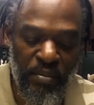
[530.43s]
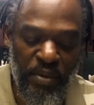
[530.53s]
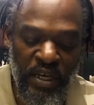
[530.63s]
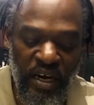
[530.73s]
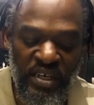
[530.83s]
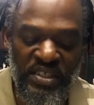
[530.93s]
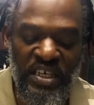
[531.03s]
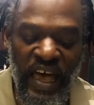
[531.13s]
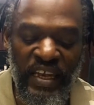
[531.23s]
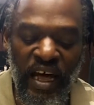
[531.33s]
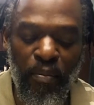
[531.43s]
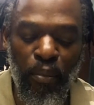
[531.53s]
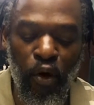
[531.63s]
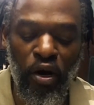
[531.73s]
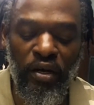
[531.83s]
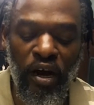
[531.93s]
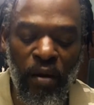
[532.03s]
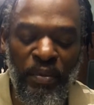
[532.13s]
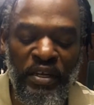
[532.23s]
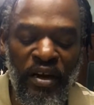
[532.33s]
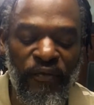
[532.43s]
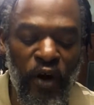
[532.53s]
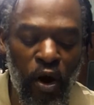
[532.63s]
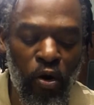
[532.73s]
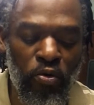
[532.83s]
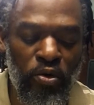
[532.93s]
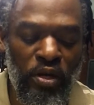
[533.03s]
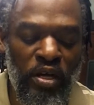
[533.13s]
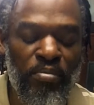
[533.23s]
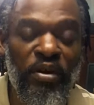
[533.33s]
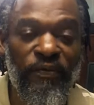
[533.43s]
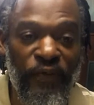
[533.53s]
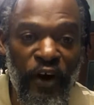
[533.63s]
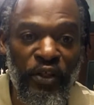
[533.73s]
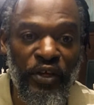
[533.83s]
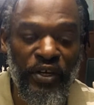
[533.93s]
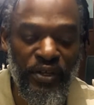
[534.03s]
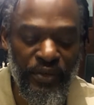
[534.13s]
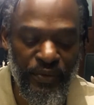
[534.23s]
because he had not brought up enough gold, but further,